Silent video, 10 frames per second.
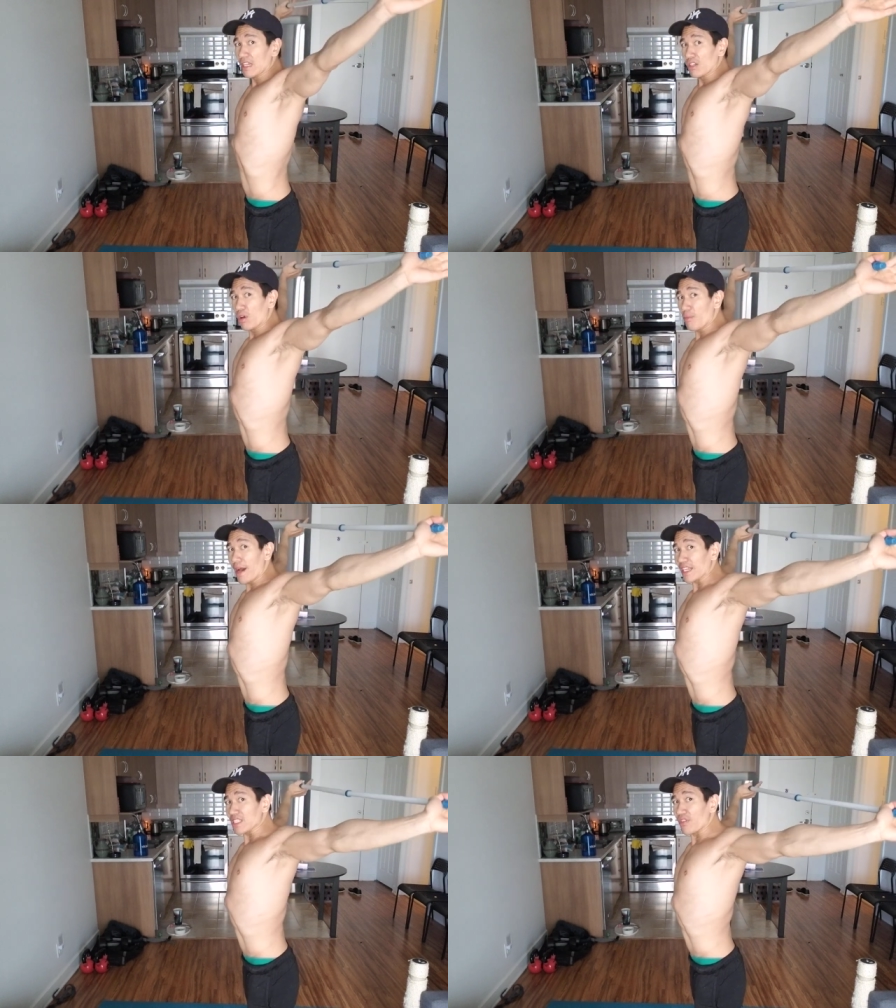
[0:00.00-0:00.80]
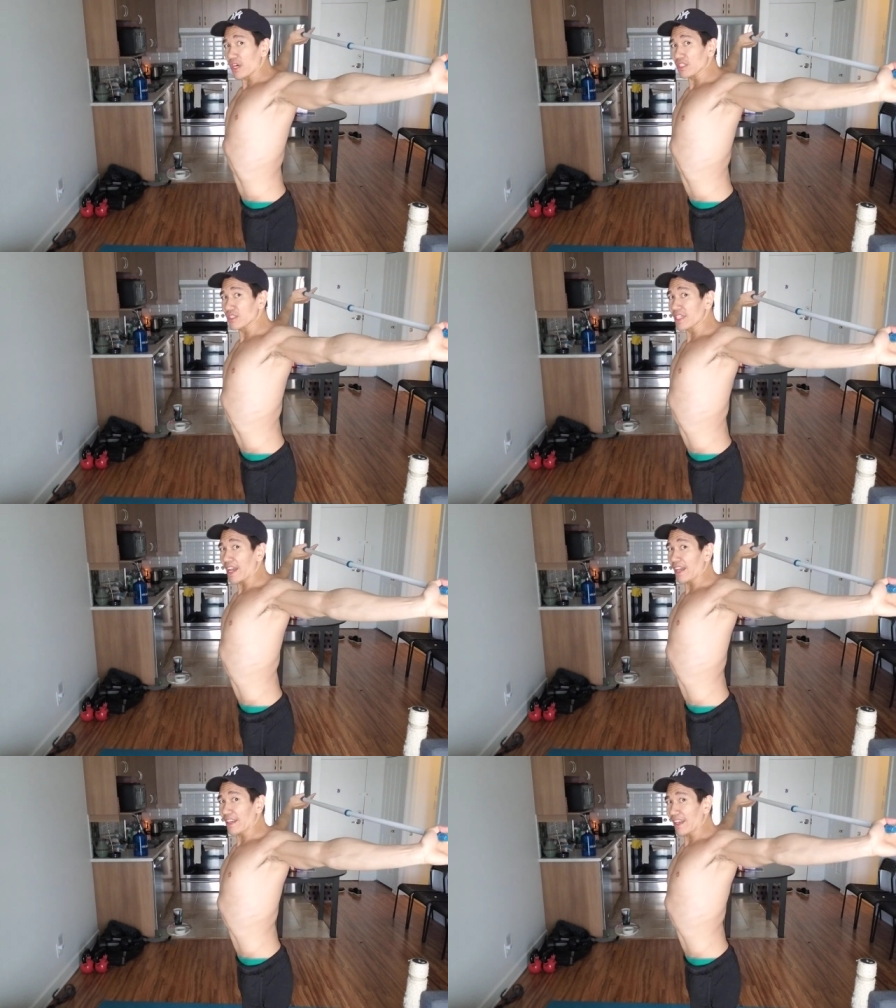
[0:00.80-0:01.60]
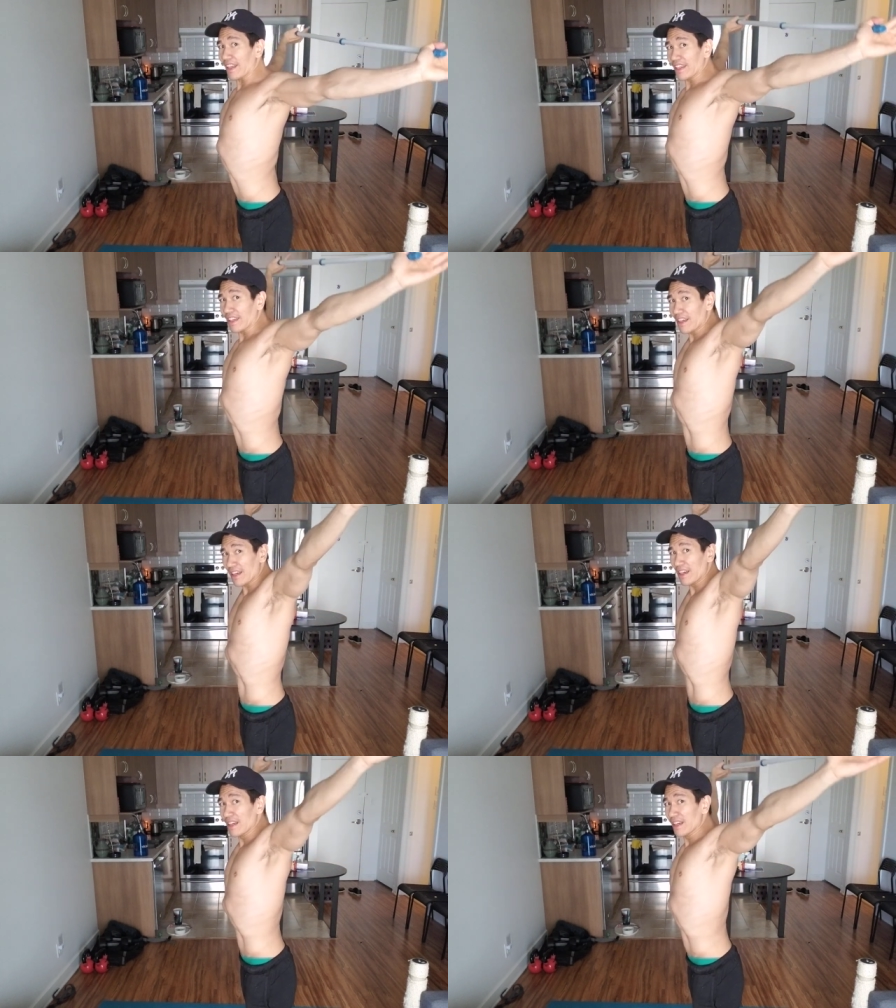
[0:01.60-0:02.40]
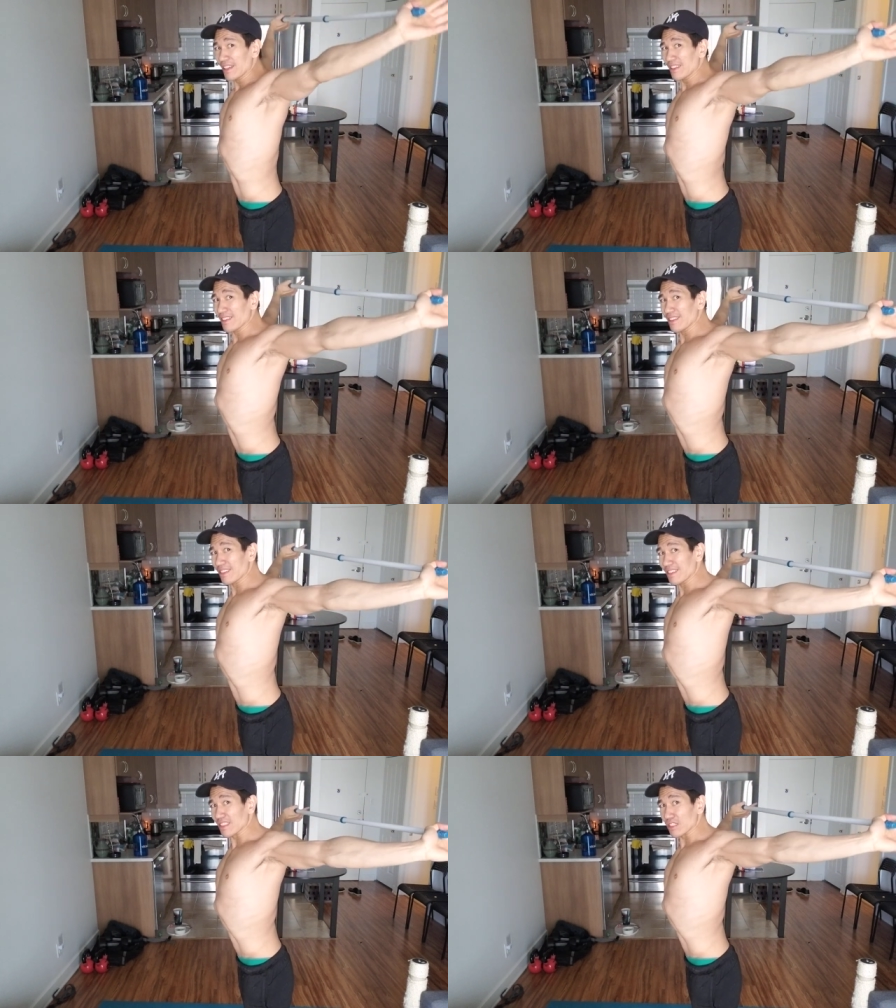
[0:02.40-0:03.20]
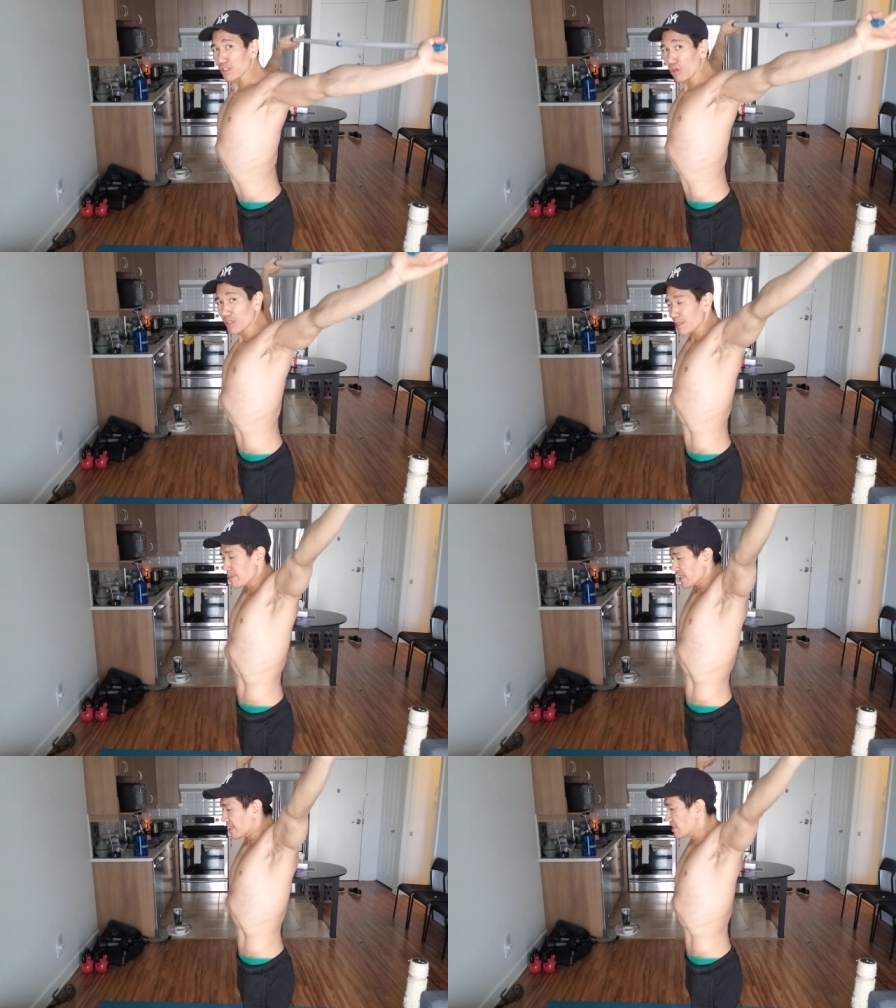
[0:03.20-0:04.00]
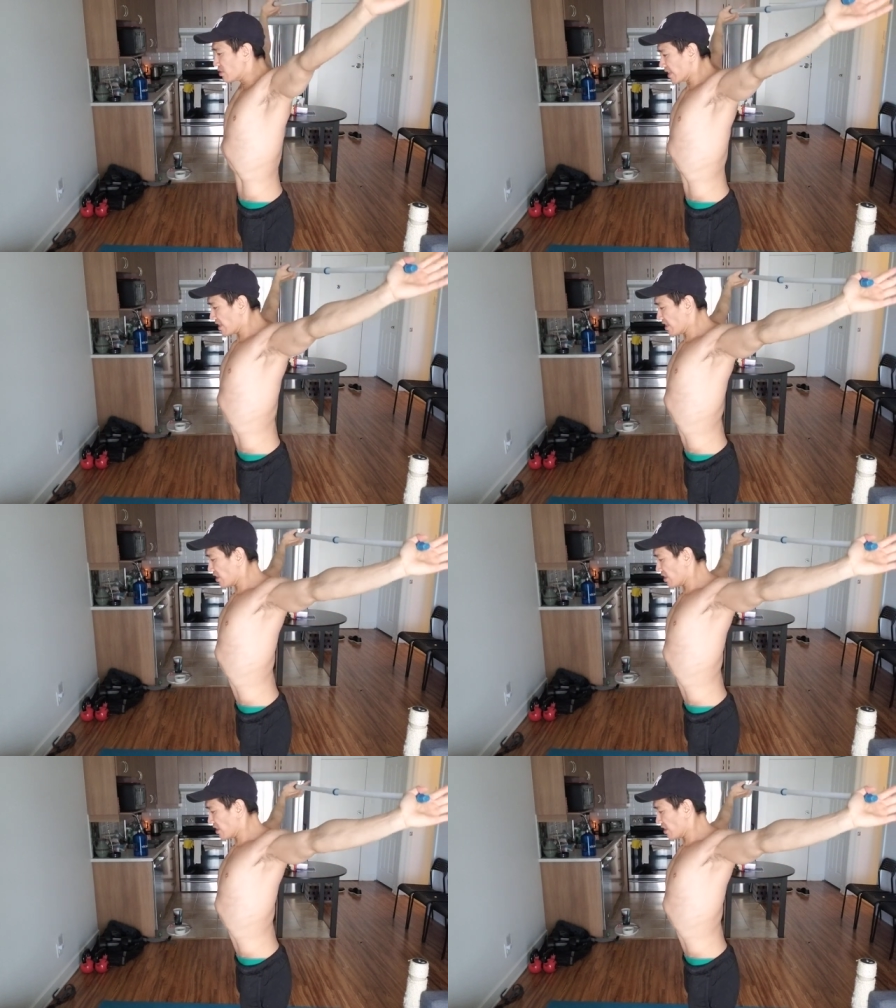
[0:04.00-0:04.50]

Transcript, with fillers: Go back as far as you can and then slowly build into it.